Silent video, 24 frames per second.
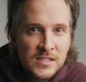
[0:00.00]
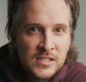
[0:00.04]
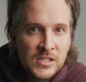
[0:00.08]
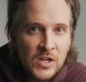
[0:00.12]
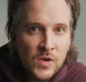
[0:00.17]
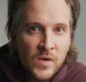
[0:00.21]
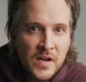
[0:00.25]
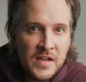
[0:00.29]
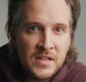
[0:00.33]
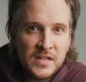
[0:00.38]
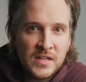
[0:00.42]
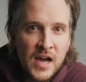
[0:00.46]

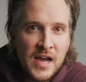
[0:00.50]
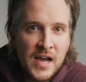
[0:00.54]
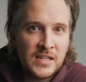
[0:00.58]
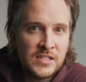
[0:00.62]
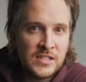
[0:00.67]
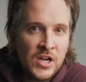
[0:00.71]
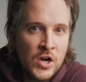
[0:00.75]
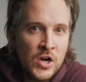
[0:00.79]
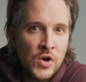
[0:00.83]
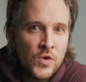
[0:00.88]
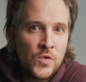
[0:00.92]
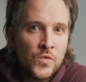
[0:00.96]
so I, I
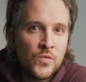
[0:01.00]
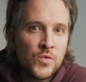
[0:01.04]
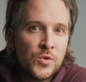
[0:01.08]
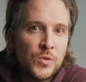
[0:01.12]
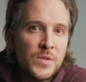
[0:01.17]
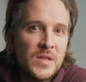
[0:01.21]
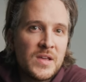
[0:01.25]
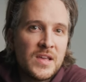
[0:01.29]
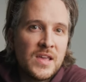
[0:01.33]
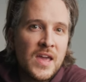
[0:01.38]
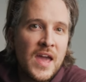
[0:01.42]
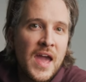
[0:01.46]
don't
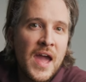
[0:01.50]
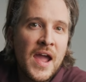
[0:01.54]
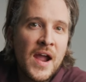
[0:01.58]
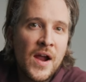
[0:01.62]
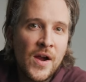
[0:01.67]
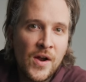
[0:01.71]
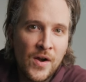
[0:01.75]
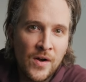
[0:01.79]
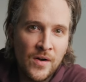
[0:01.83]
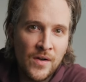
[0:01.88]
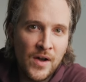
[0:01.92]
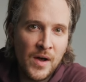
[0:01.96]
really
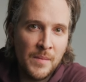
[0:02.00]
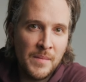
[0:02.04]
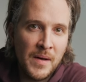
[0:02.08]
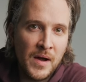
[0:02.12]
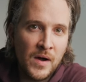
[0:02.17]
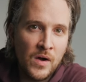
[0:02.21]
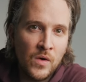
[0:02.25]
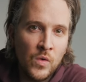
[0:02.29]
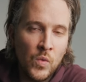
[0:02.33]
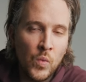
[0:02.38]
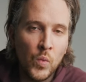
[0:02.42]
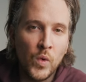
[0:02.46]
care
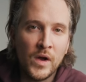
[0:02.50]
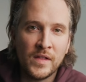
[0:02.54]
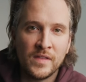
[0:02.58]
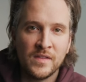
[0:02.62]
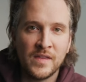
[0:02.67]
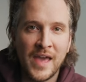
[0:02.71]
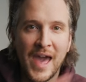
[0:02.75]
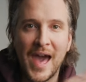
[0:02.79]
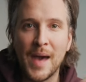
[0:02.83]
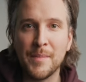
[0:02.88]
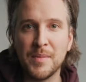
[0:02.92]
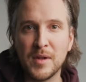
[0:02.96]
about what's
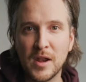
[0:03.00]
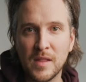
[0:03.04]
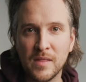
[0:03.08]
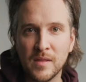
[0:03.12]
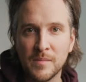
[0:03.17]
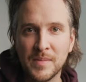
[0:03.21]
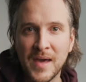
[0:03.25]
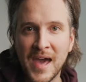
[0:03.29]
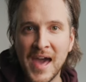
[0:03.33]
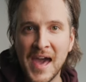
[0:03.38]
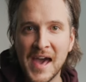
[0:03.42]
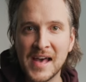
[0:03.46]
happened in the
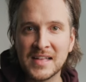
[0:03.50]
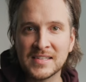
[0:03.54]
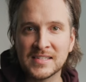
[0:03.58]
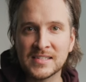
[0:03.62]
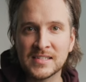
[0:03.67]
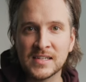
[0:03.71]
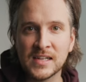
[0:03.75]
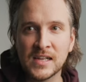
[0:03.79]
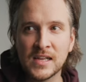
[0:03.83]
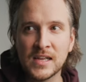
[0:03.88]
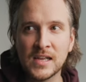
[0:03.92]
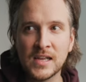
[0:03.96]

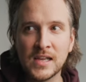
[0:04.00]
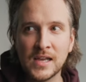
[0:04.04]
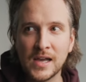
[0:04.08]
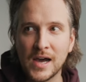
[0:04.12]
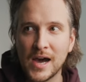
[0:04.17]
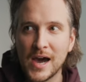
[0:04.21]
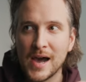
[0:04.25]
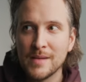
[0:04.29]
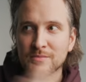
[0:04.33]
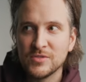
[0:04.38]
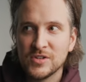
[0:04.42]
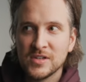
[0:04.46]
past.
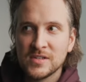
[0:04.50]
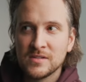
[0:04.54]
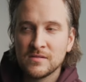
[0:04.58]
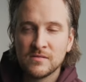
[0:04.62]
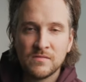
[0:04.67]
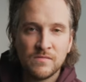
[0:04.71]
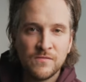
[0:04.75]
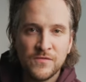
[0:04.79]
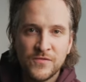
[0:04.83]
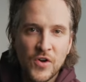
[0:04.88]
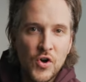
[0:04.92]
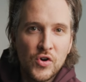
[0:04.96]
I'm just
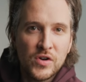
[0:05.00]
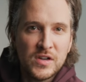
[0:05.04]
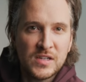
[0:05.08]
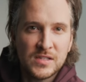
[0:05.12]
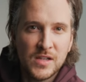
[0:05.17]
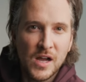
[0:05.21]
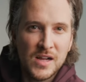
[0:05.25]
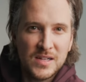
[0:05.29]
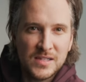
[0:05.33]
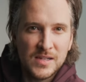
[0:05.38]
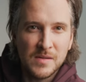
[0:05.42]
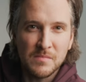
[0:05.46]
focused
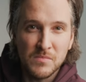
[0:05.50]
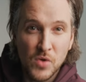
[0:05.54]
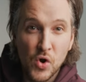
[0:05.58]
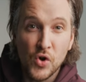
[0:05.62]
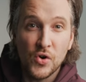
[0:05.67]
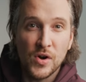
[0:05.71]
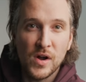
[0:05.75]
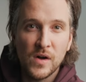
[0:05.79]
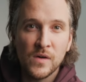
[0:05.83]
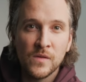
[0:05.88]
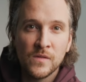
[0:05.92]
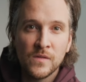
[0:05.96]
on
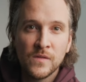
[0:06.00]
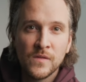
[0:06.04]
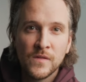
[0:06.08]
tomorrow.